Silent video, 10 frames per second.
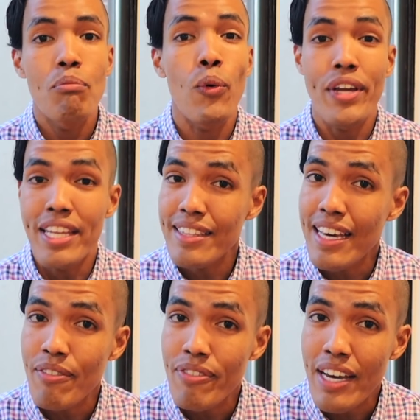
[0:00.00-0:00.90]
pointing
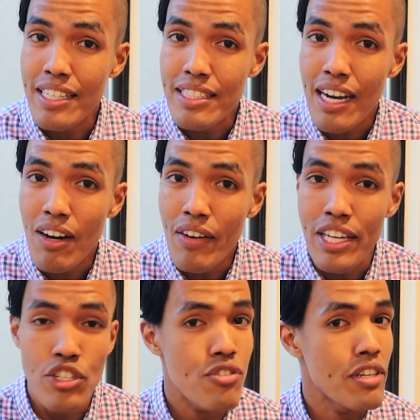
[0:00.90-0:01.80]
that fact out
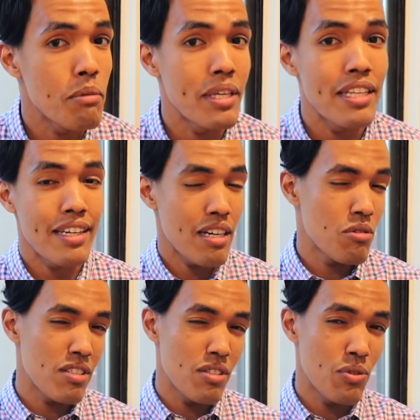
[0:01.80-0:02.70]
and treating me like I
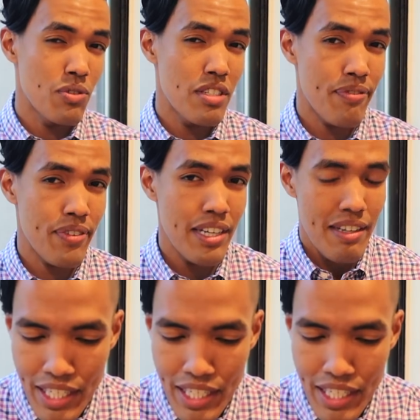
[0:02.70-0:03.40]
was a little different.